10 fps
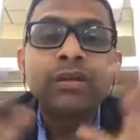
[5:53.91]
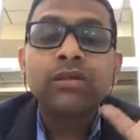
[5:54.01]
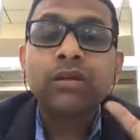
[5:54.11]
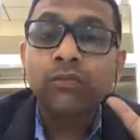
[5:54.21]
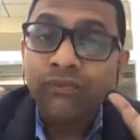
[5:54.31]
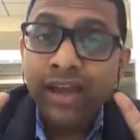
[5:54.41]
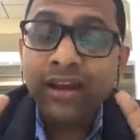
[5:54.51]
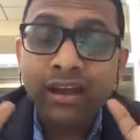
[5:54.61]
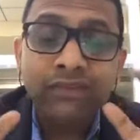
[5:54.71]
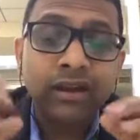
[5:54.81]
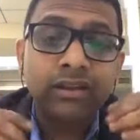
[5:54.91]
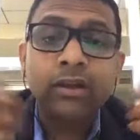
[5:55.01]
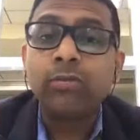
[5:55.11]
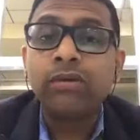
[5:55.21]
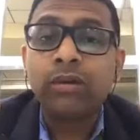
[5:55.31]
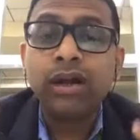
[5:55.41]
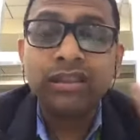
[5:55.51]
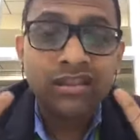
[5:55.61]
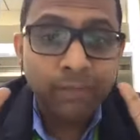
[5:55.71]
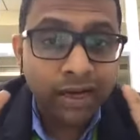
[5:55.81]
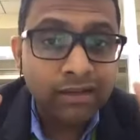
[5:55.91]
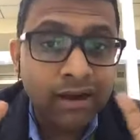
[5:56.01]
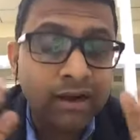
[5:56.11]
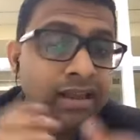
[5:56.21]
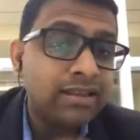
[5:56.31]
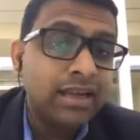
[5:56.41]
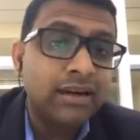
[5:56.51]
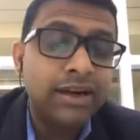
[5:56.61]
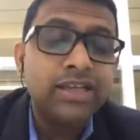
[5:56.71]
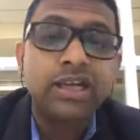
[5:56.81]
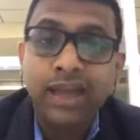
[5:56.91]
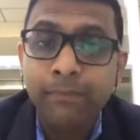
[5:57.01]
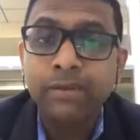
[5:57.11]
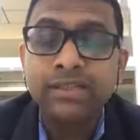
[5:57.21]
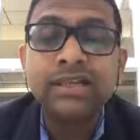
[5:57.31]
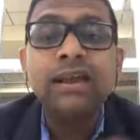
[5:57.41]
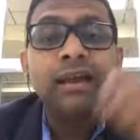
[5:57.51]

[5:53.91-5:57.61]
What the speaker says: So wherever in the human body this particular dry skin condition happens,